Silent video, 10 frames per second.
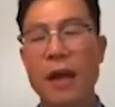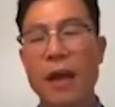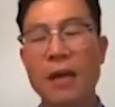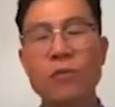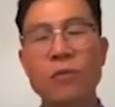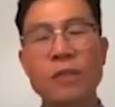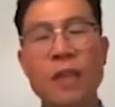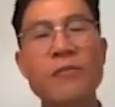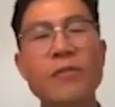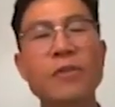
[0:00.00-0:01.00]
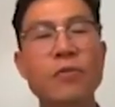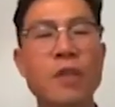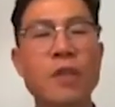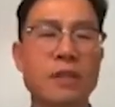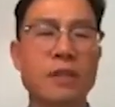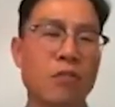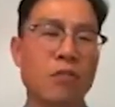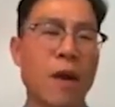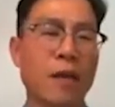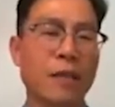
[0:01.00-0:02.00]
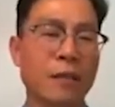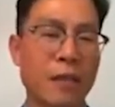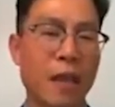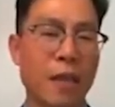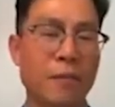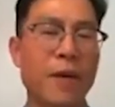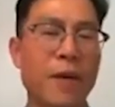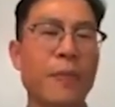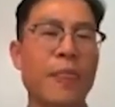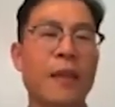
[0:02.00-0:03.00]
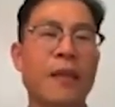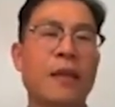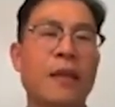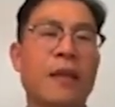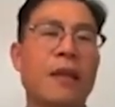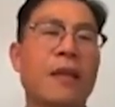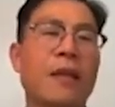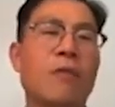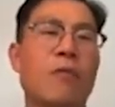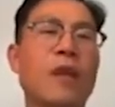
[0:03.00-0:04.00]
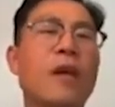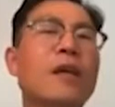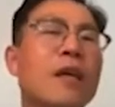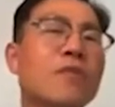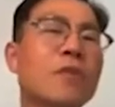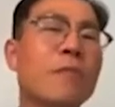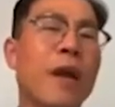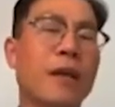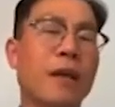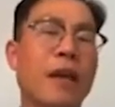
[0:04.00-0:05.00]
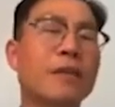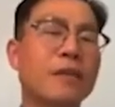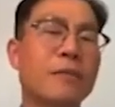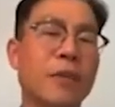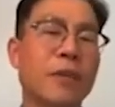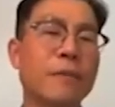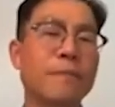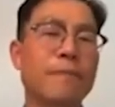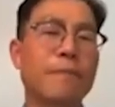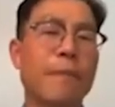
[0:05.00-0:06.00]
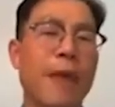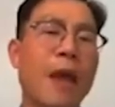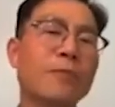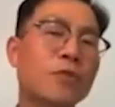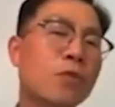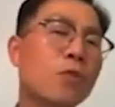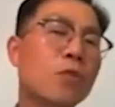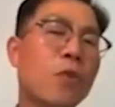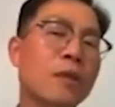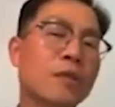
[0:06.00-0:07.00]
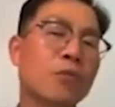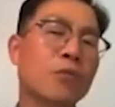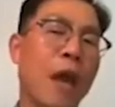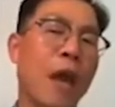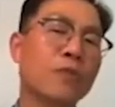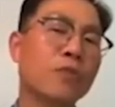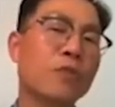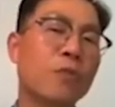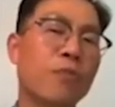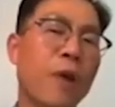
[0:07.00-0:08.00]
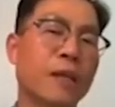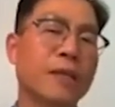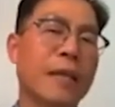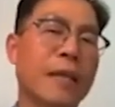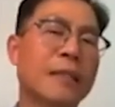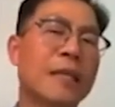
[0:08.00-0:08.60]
I will never do this network marketing again. But when I came to Atomy, absolute quality with absolute price, and